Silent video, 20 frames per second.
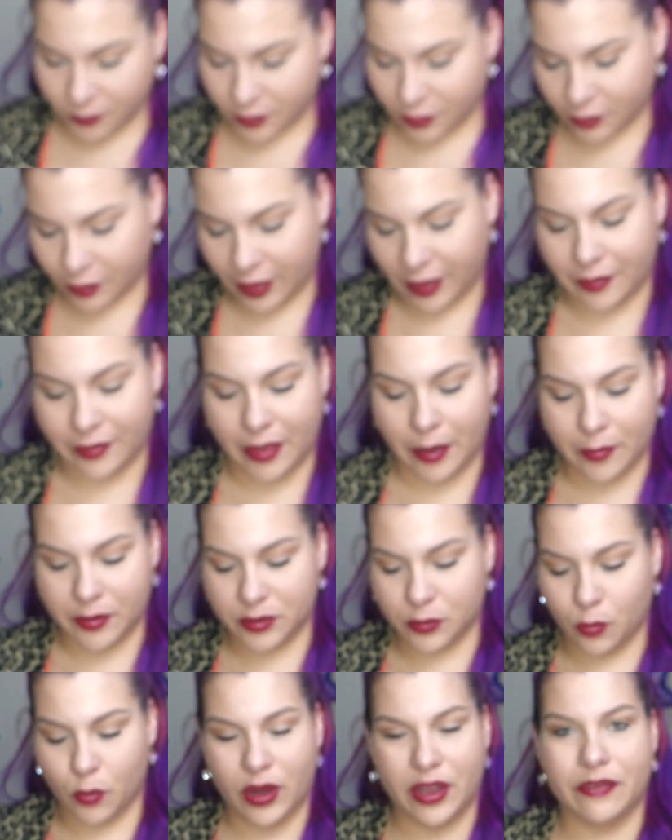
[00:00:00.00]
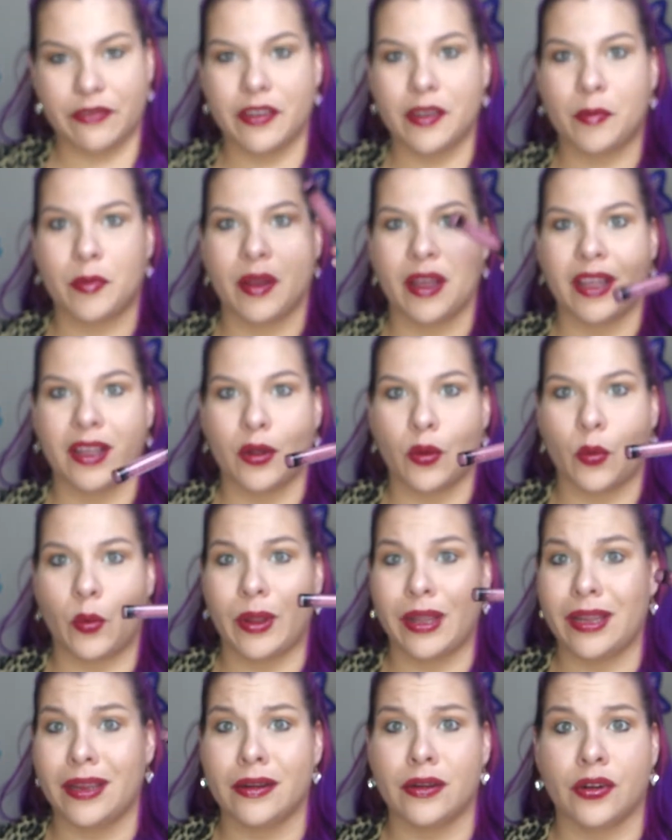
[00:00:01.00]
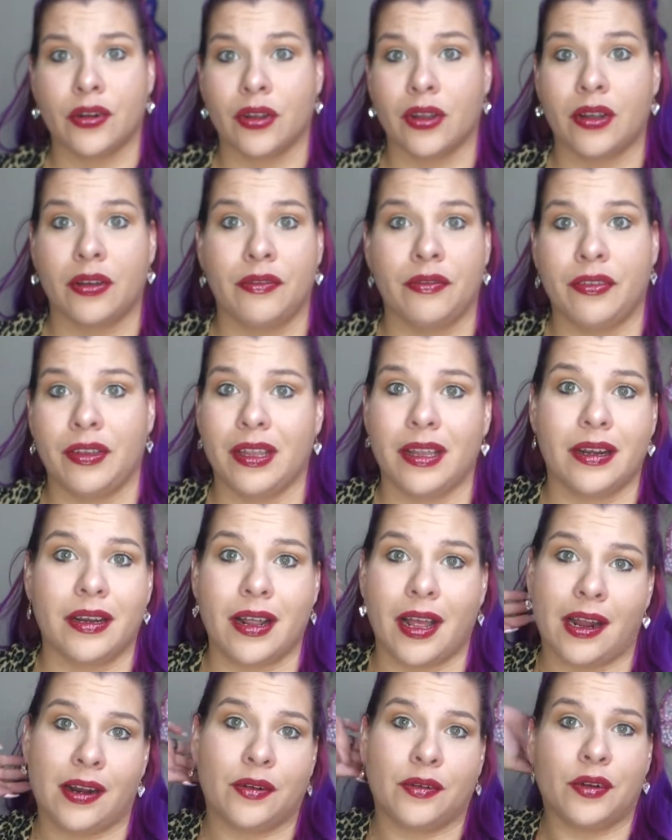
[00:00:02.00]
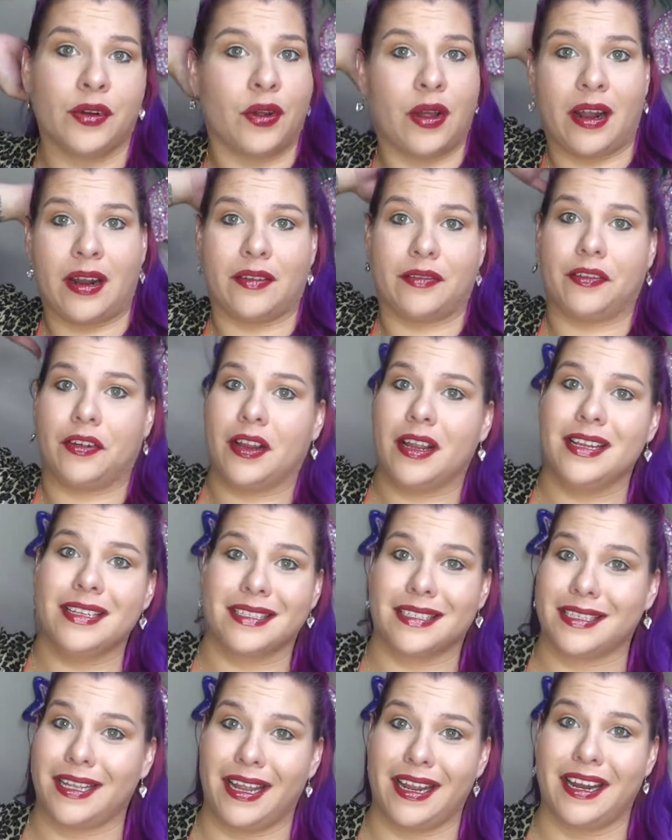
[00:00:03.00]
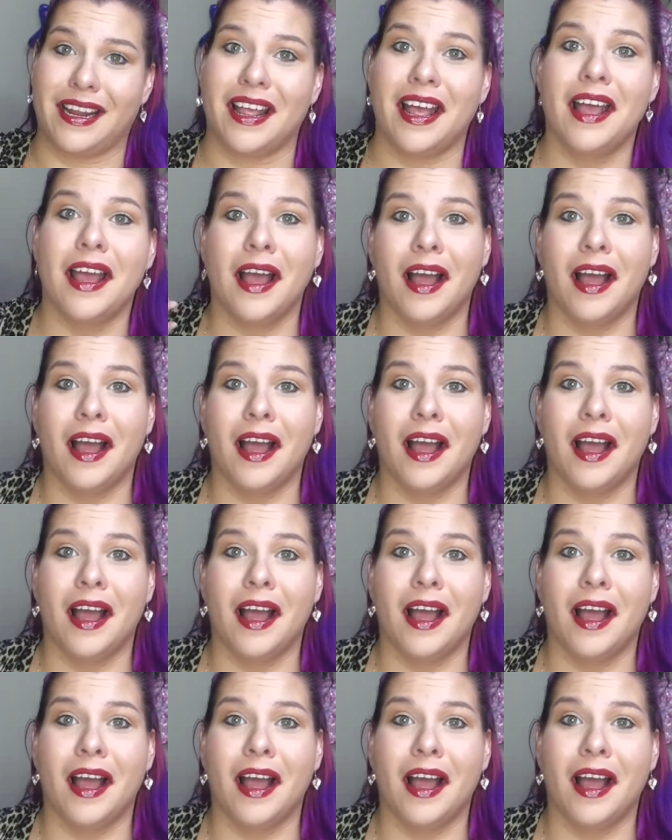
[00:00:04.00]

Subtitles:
So yeah, that was Wifey by Queen or Kaveen. I don't know how to freaking say it.